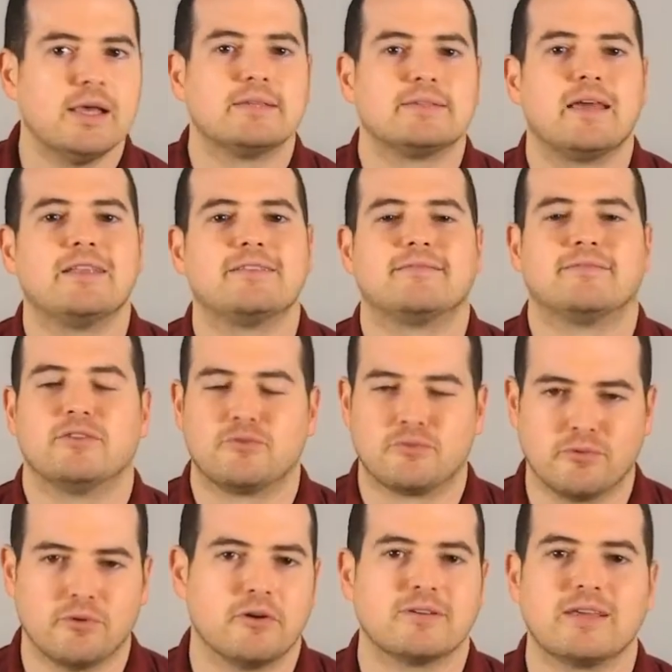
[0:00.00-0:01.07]
said it's
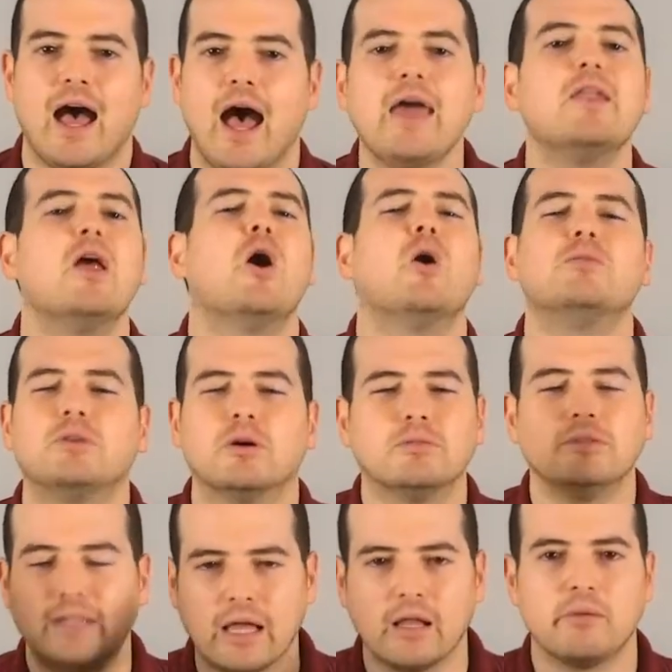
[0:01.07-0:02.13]
routers. I know,
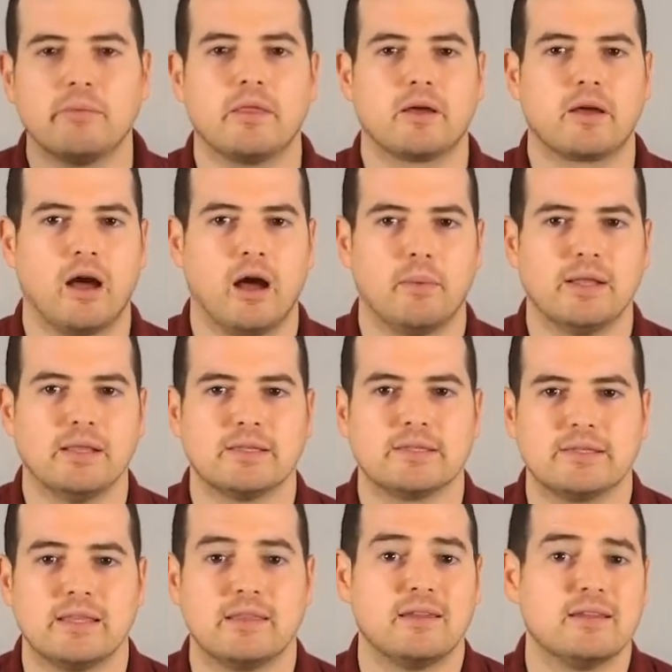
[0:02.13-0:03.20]
don't yell at me in the comments.
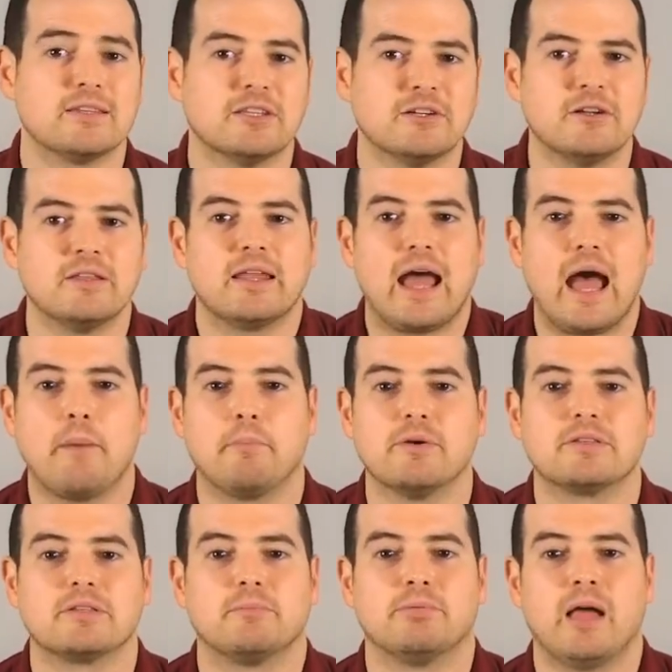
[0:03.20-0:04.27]
Said that it has learned that
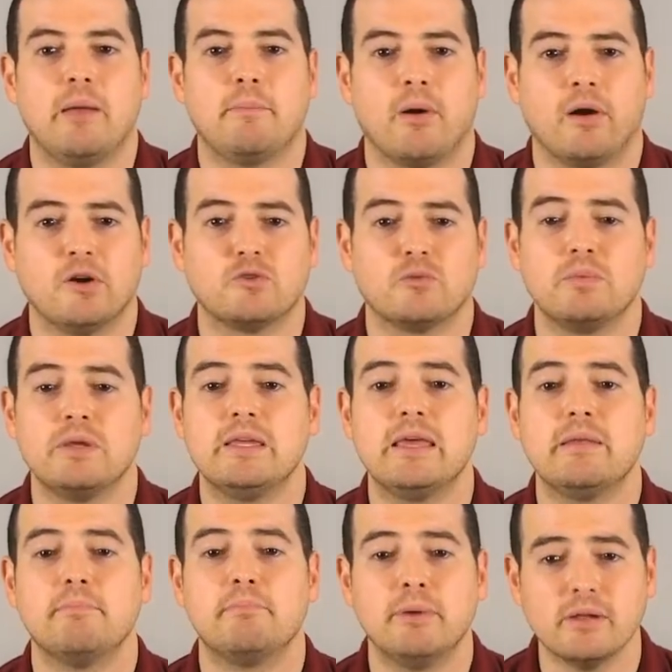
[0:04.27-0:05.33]
Apple's supply partners will
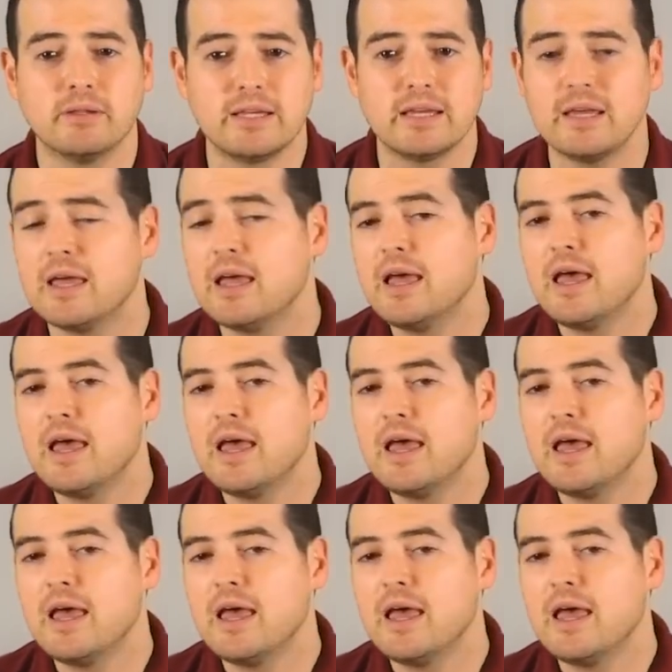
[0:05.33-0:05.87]
begin building